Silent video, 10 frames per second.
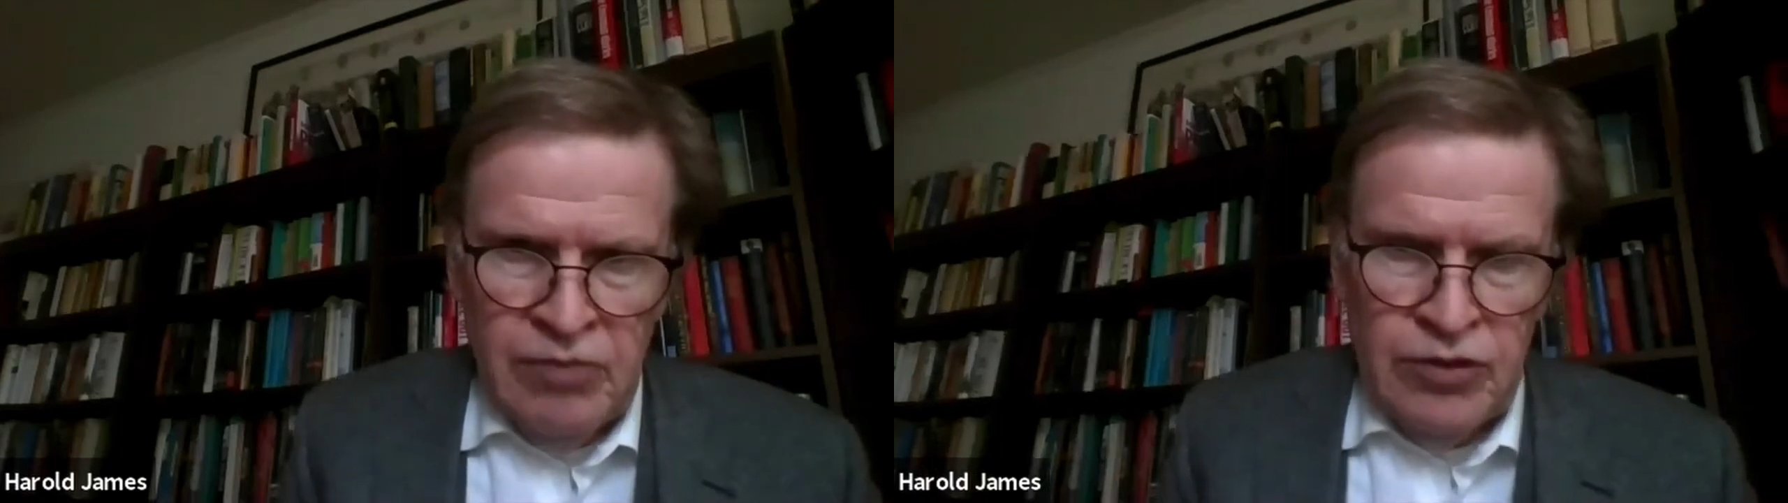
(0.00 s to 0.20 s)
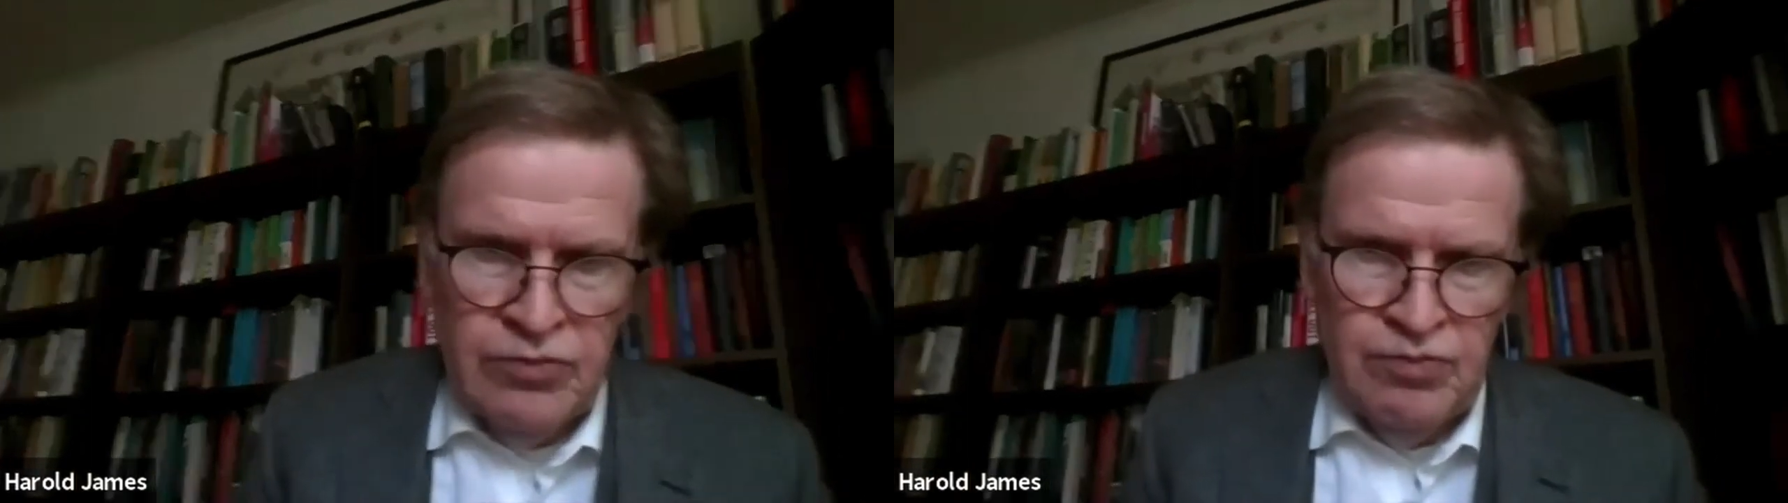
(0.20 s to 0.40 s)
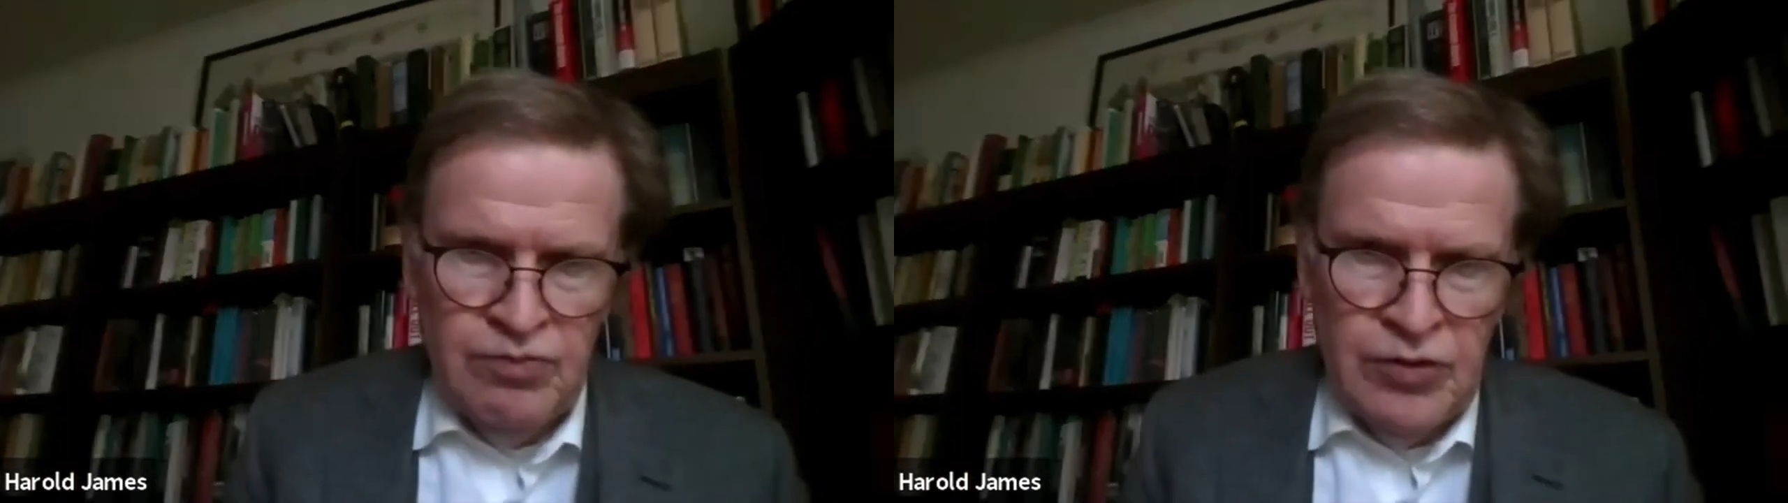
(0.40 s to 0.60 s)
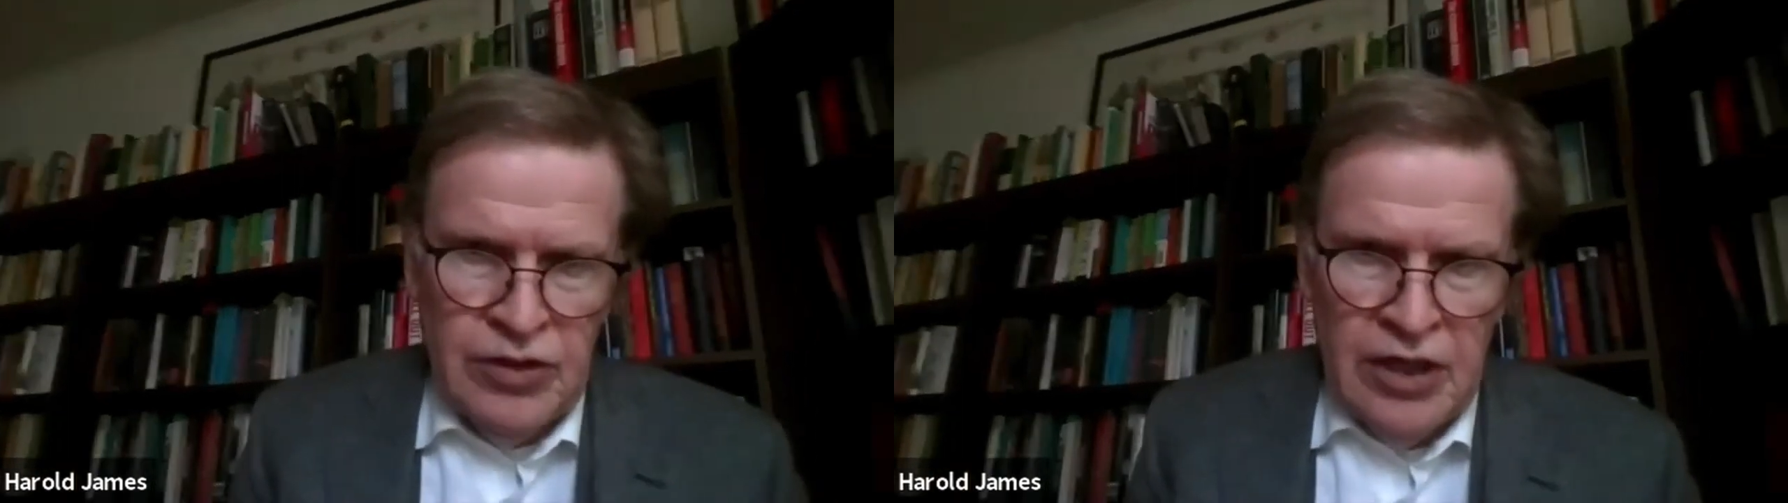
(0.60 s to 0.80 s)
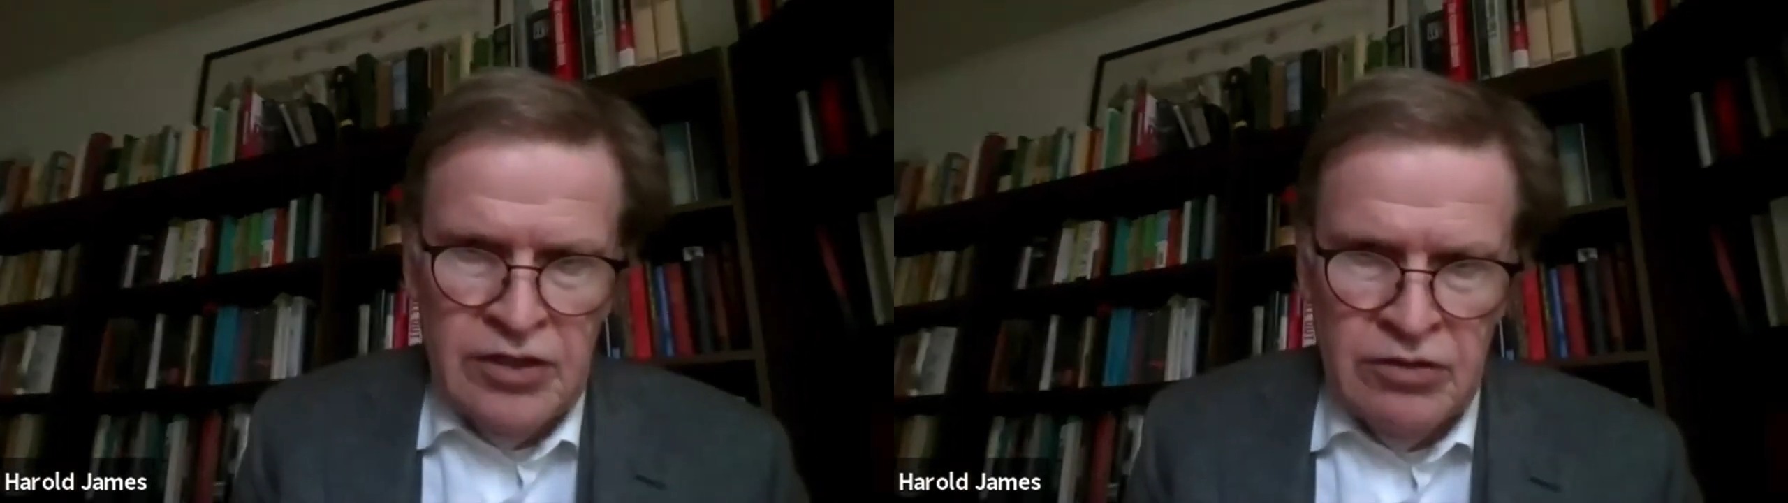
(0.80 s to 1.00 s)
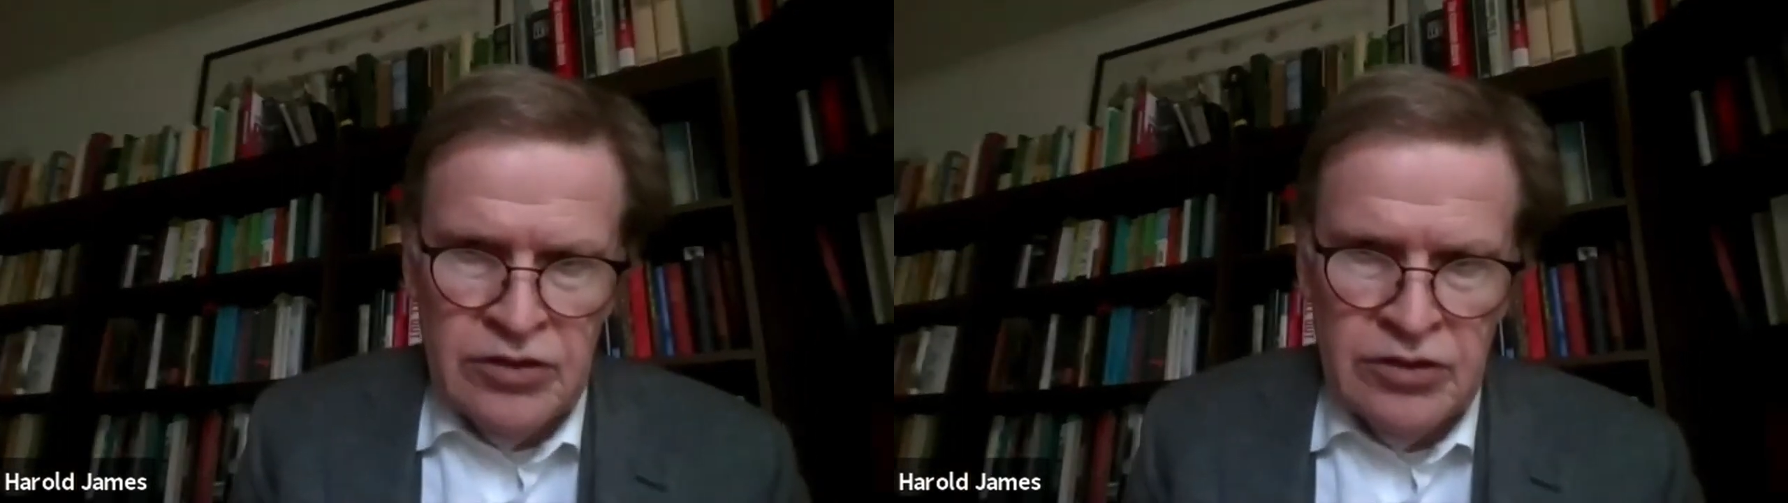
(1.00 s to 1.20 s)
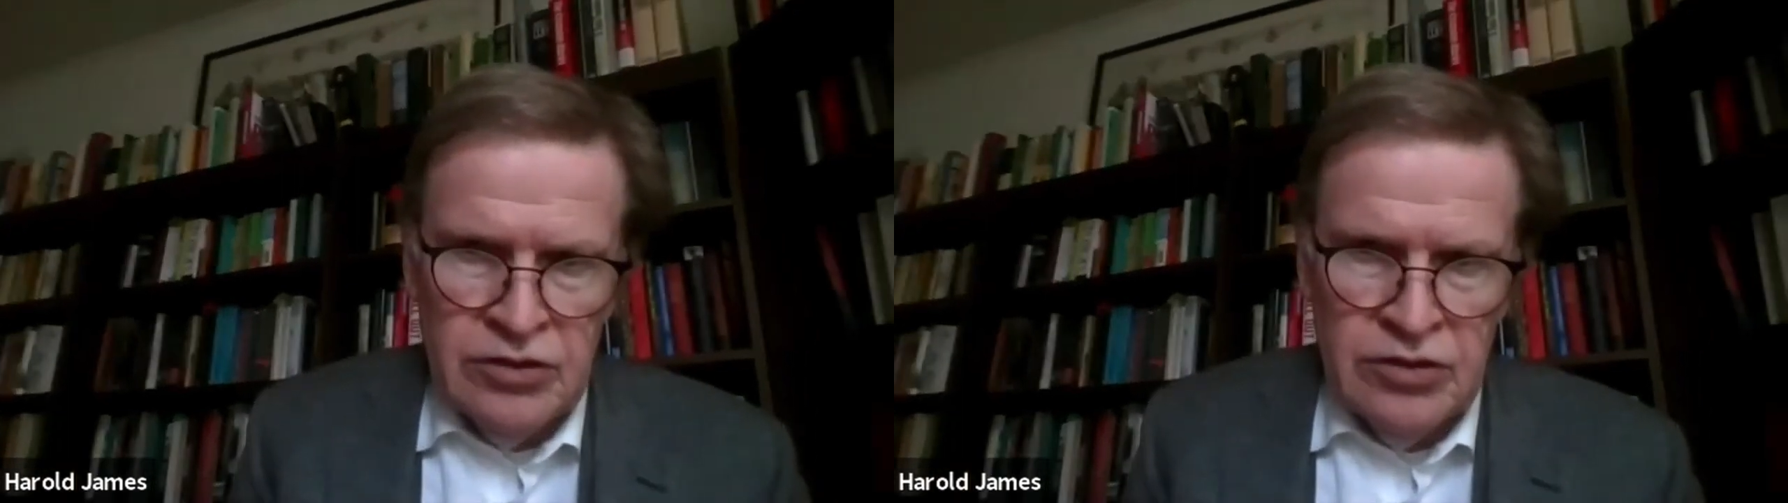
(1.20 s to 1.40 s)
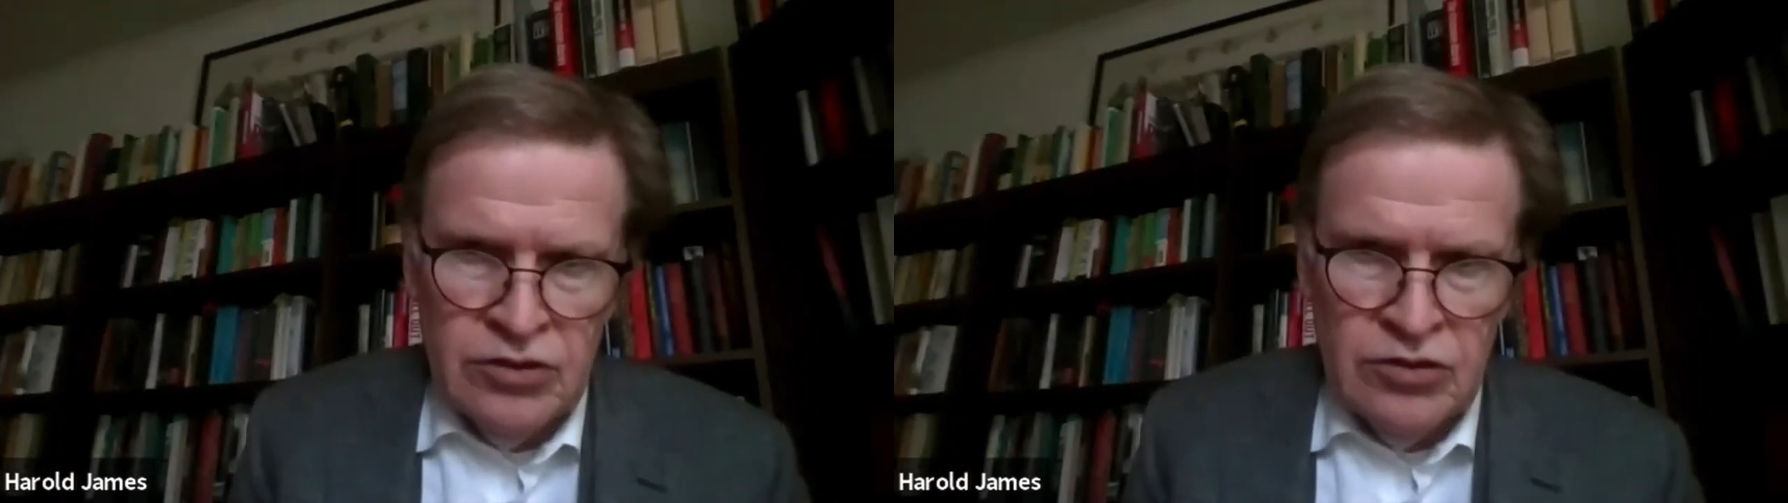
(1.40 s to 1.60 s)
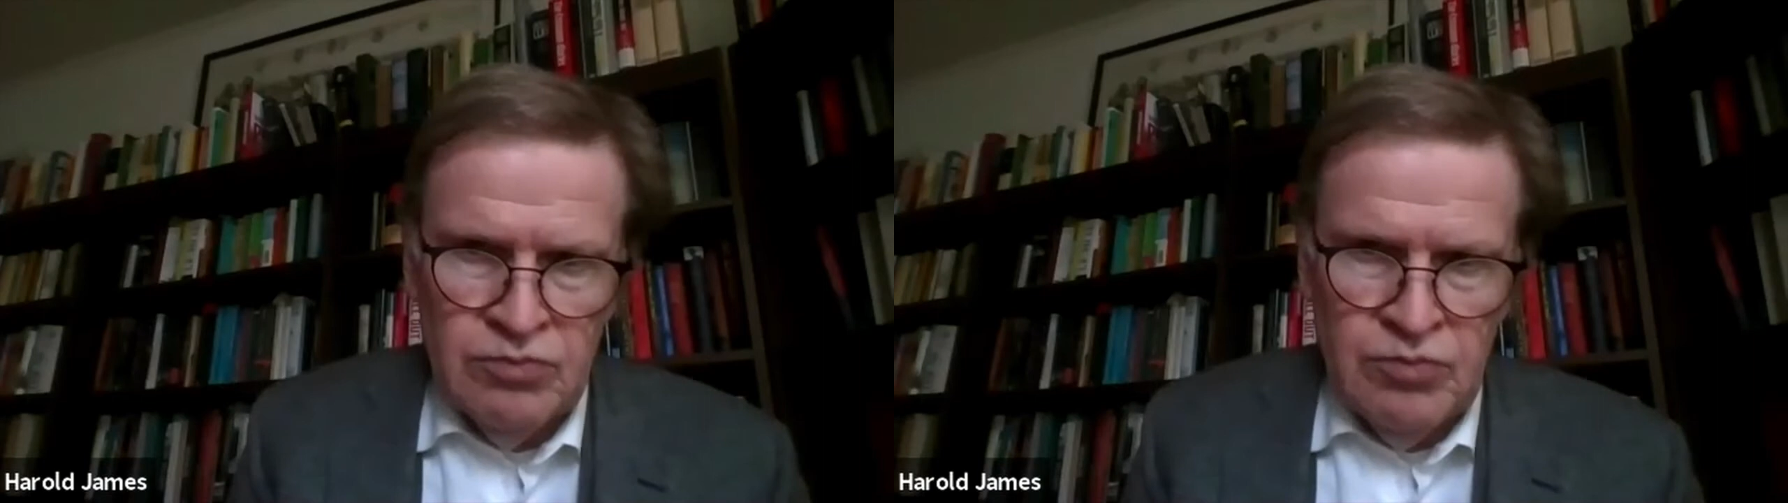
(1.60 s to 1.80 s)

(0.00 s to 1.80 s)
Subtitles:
but the idea is that it should